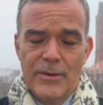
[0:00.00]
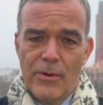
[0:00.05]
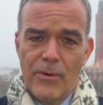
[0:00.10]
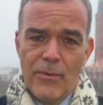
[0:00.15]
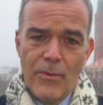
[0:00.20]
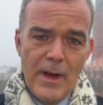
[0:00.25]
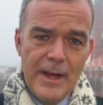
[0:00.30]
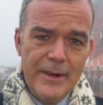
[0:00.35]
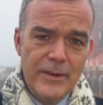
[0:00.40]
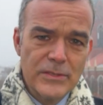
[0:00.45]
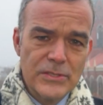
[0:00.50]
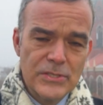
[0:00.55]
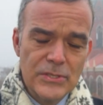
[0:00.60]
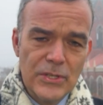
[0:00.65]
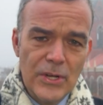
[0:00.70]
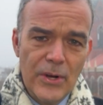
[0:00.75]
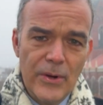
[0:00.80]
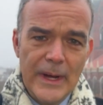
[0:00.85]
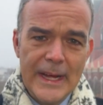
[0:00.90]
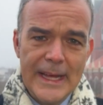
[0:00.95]
well, why don't you
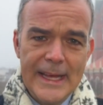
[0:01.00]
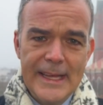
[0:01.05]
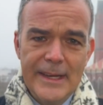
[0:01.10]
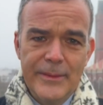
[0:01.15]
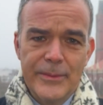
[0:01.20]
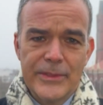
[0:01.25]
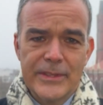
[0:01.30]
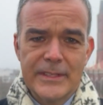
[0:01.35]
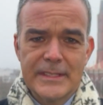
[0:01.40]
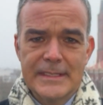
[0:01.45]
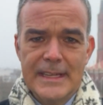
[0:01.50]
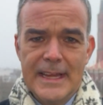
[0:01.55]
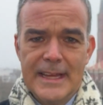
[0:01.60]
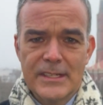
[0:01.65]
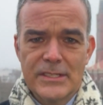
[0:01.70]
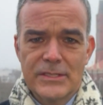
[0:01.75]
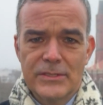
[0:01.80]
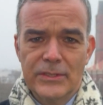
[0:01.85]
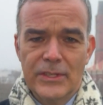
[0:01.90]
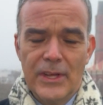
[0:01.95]
go ahead with this
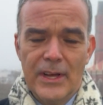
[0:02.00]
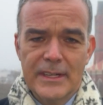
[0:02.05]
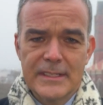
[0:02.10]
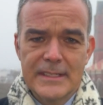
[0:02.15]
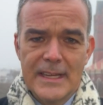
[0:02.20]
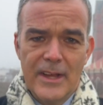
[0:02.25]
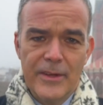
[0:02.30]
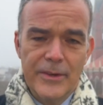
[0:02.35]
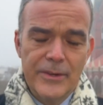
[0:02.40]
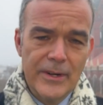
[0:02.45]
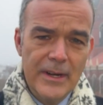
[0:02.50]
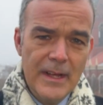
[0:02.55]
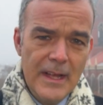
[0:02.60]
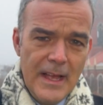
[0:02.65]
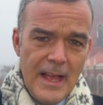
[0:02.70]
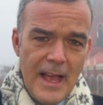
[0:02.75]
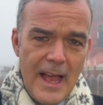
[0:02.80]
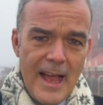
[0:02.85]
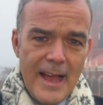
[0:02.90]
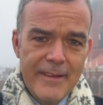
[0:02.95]
national lockdown or
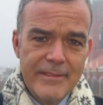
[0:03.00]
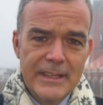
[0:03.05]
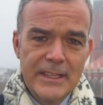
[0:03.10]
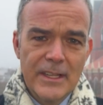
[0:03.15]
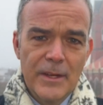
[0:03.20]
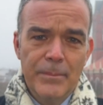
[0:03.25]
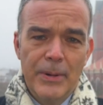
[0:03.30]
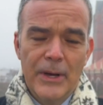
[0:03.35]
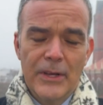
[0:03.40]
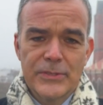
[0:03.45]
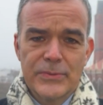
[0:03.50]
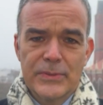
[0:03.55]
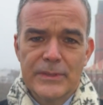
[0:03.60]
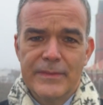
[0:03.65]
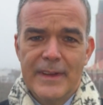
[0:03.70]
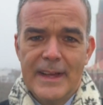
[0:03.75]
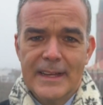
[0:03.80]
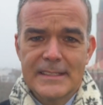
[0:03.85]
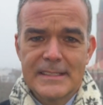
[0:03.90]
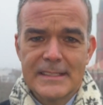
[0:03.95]
having compulsory
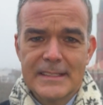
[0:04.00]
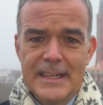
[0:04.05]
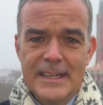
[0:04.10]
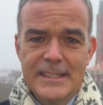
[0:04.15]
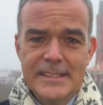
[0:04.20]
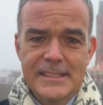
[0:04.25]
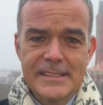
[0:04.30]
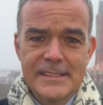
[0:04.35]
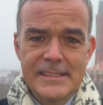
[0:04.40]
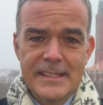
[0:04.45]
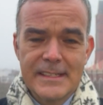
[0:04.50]
vaccinations?